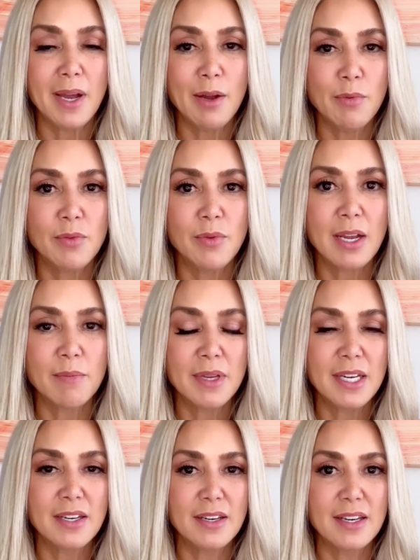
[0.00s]
I would
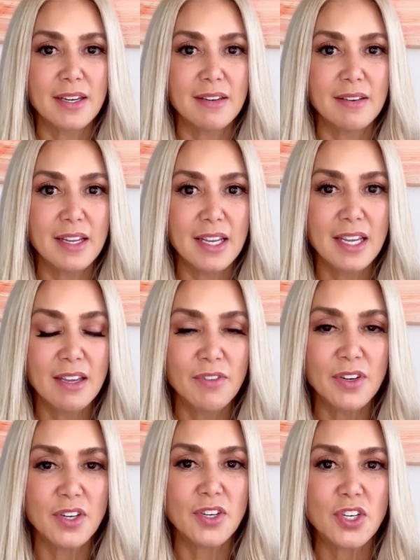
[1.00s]
recommend it
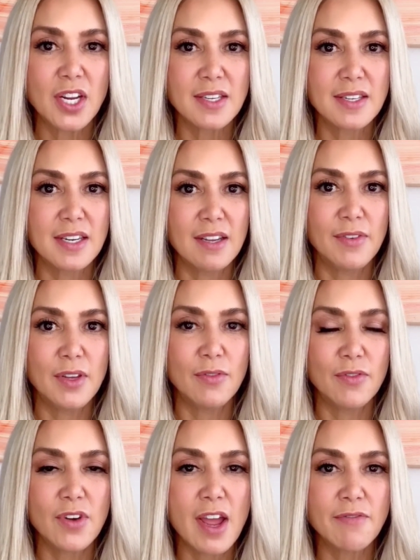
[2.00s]
even to just, if
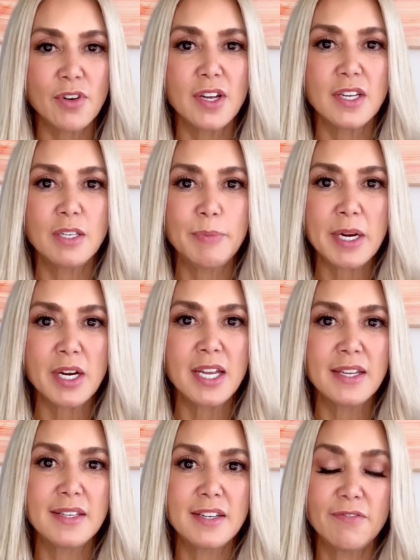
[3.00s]
you've never
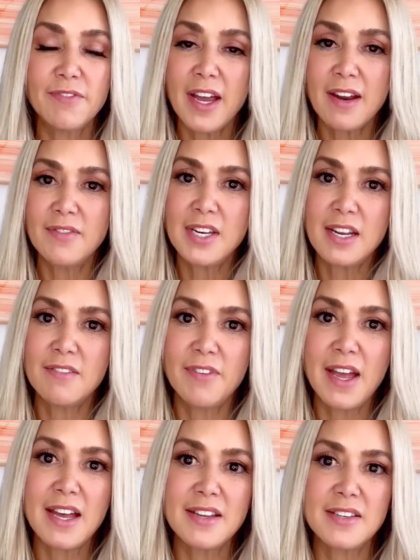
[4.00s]
experienced a 5-day
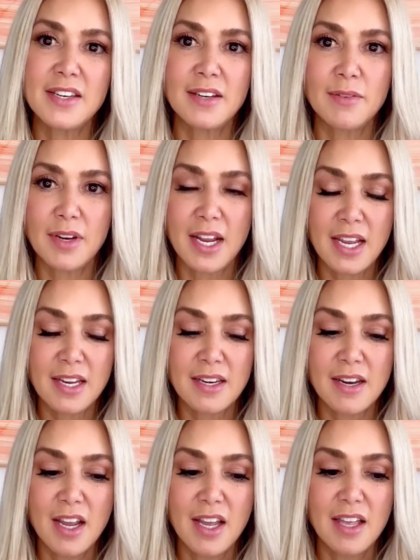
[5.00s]
fast
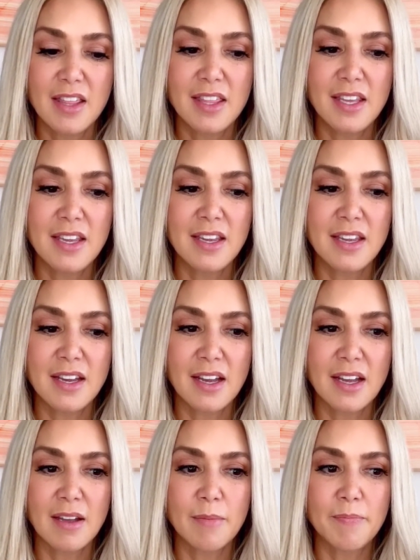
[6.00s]
and the
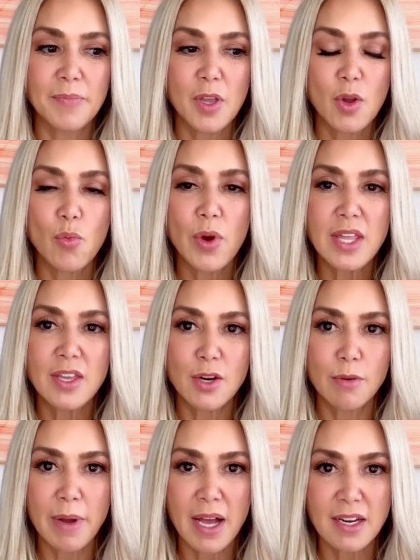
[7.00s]
way that
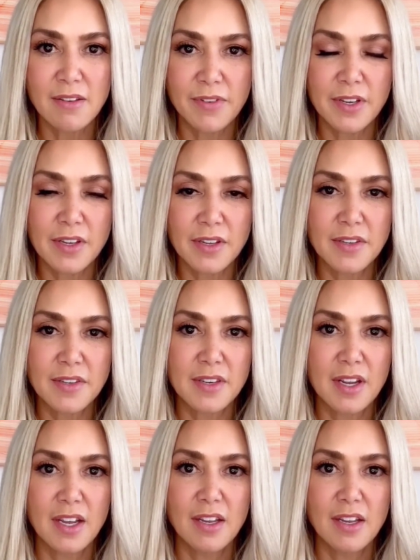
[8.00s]
your body feels